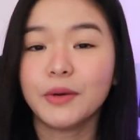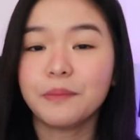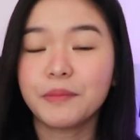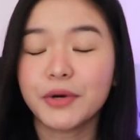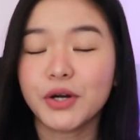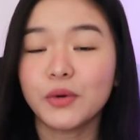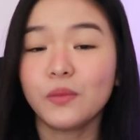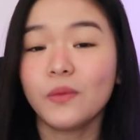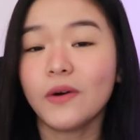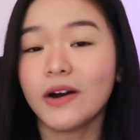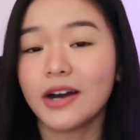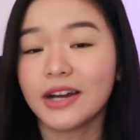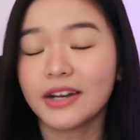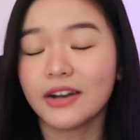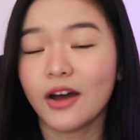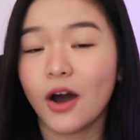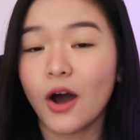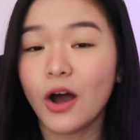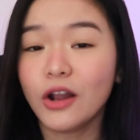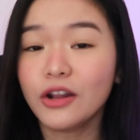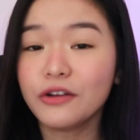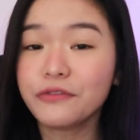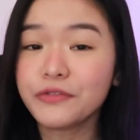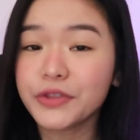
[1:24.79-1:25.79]
Number one,
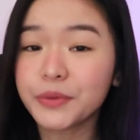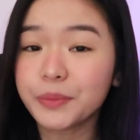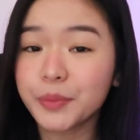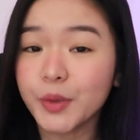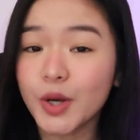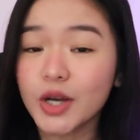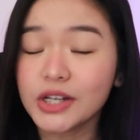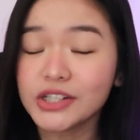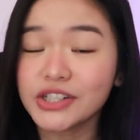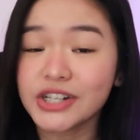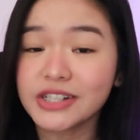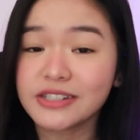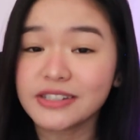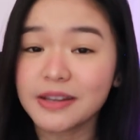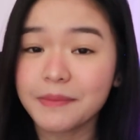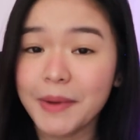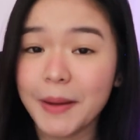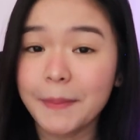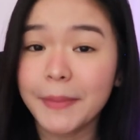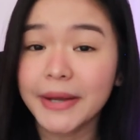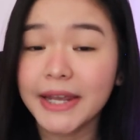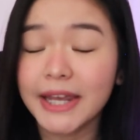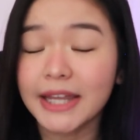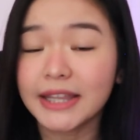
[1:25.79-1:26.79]
all of the projects na
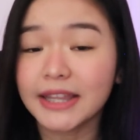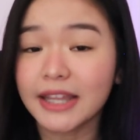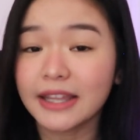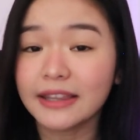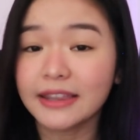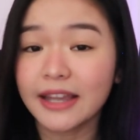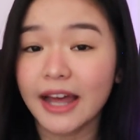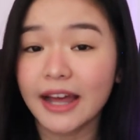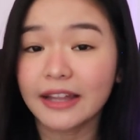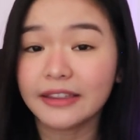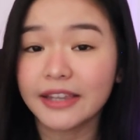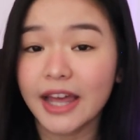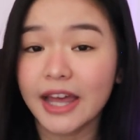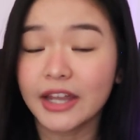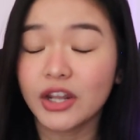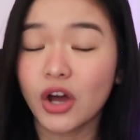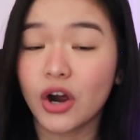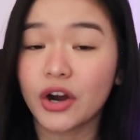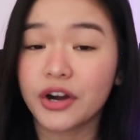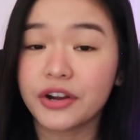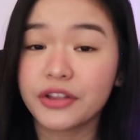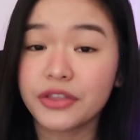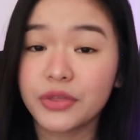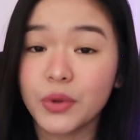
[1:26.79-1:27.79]
babanggitin natin
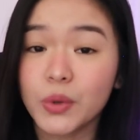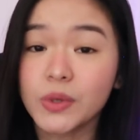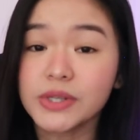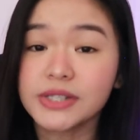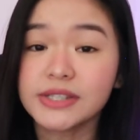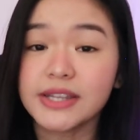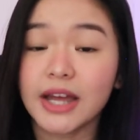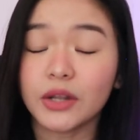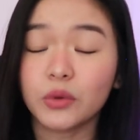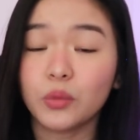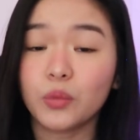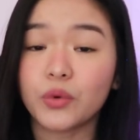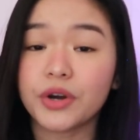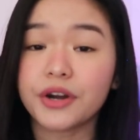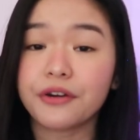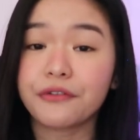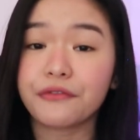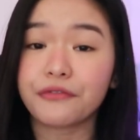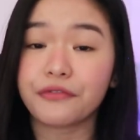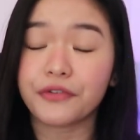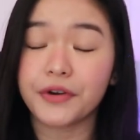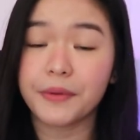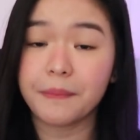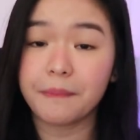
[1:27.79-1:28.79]
are those that work
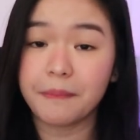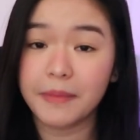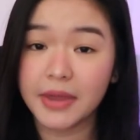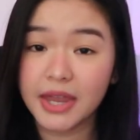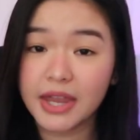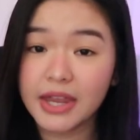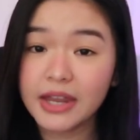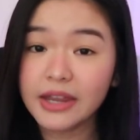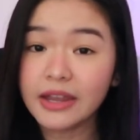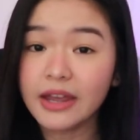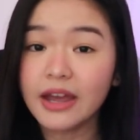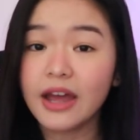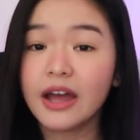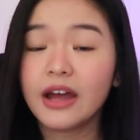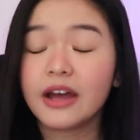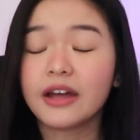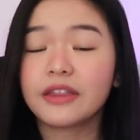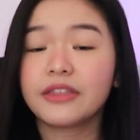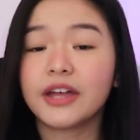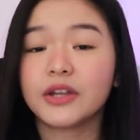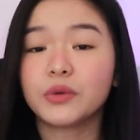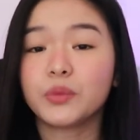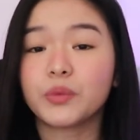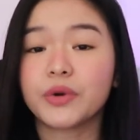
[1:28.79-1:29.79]
for me,
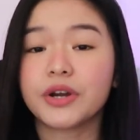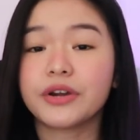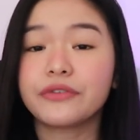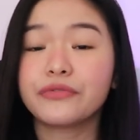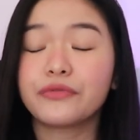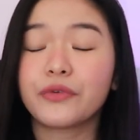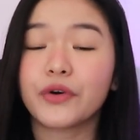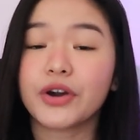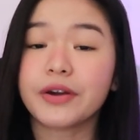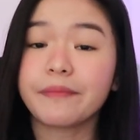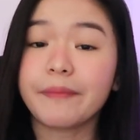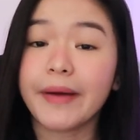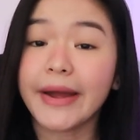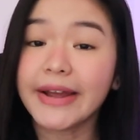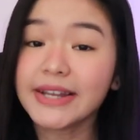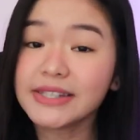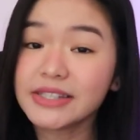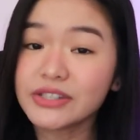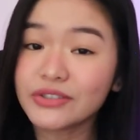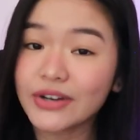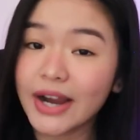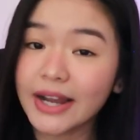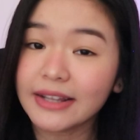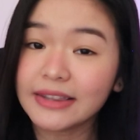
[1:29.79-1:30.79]
that work for my
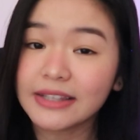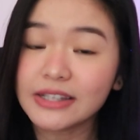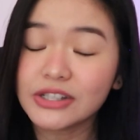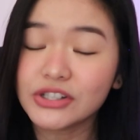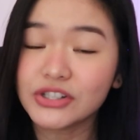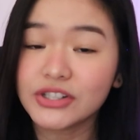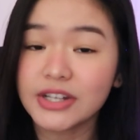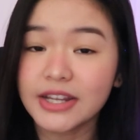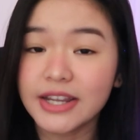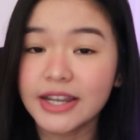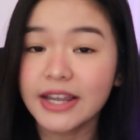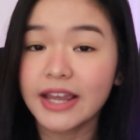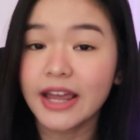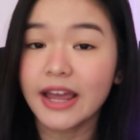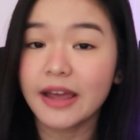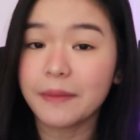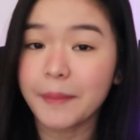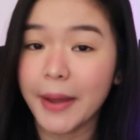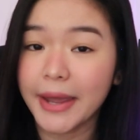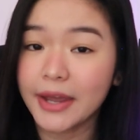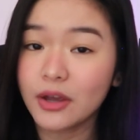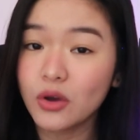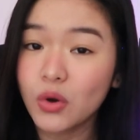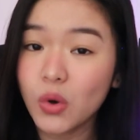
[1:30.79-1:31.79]
strategy,
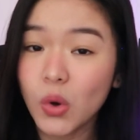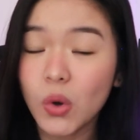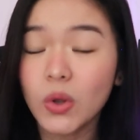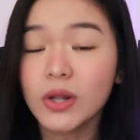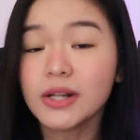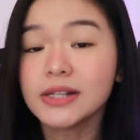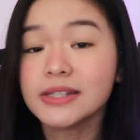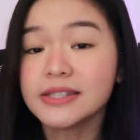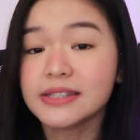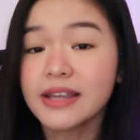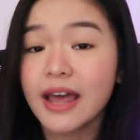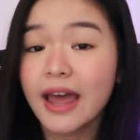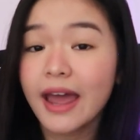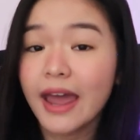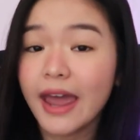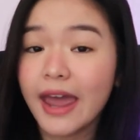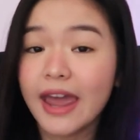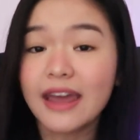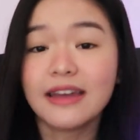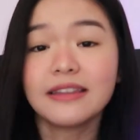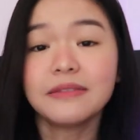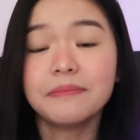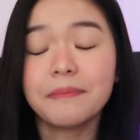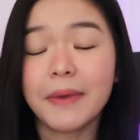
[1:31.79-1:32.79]
my goals,
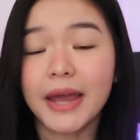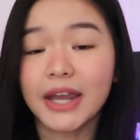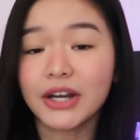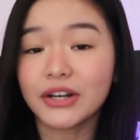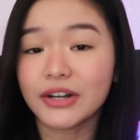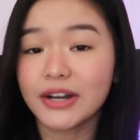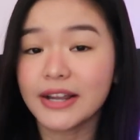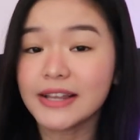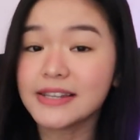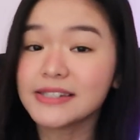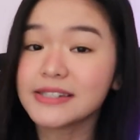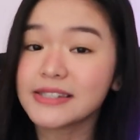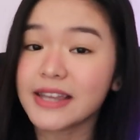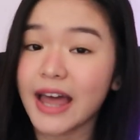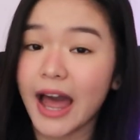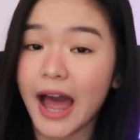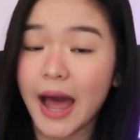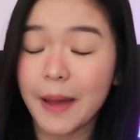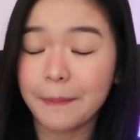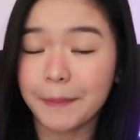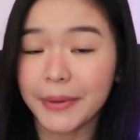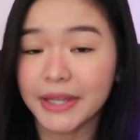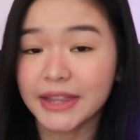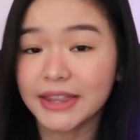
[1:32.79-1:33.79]
and my risk
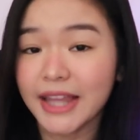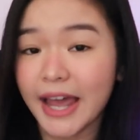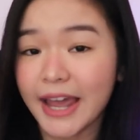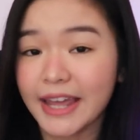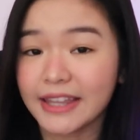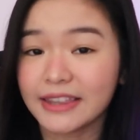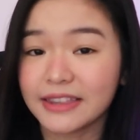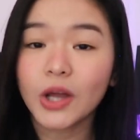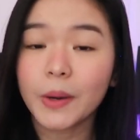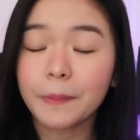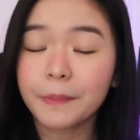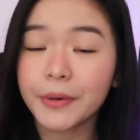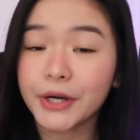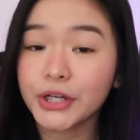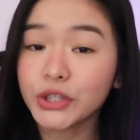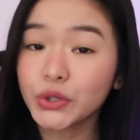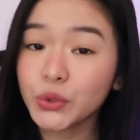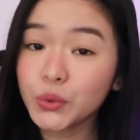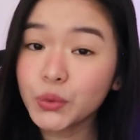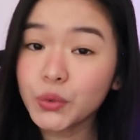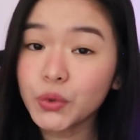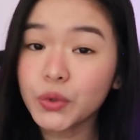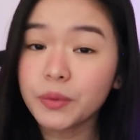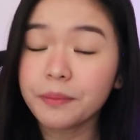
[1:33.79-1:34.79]
appetite. Number
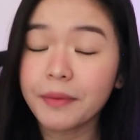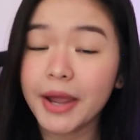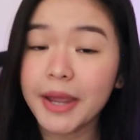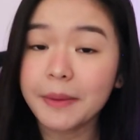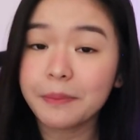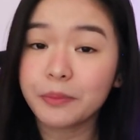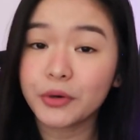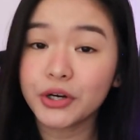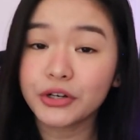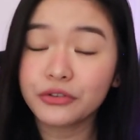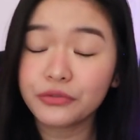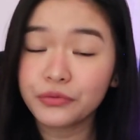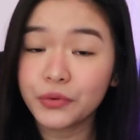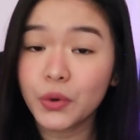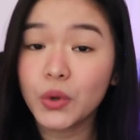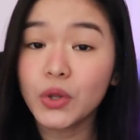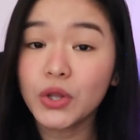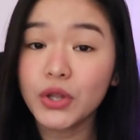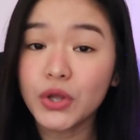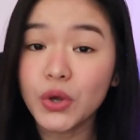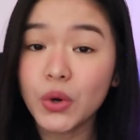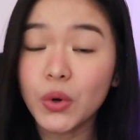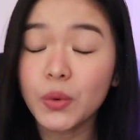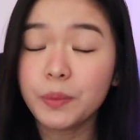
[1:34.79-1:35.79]
two, my
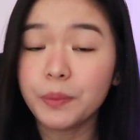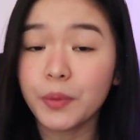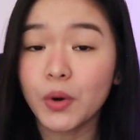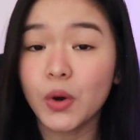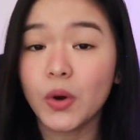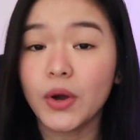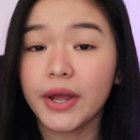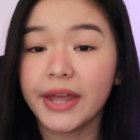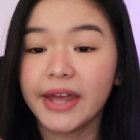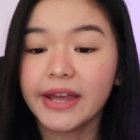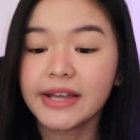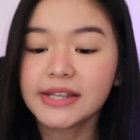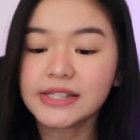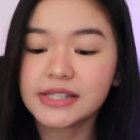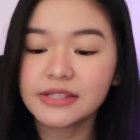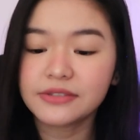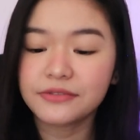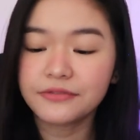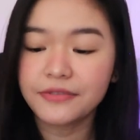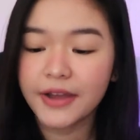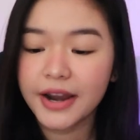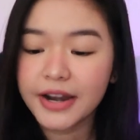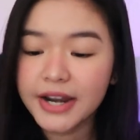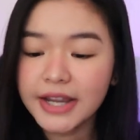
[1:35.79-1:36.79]
portfolio po is
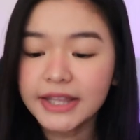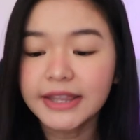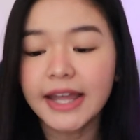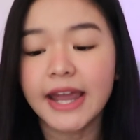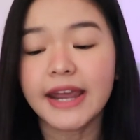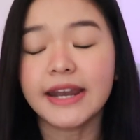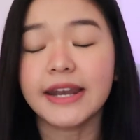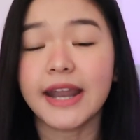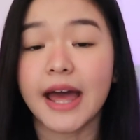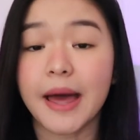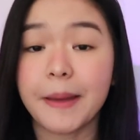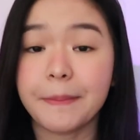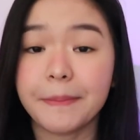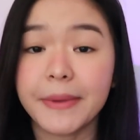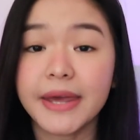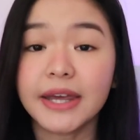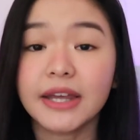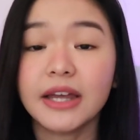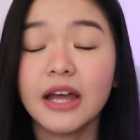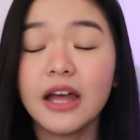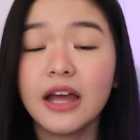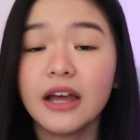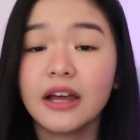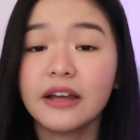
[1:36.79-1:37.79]
very
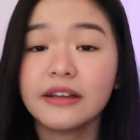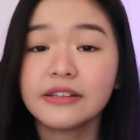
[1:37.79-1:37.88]
dynamic.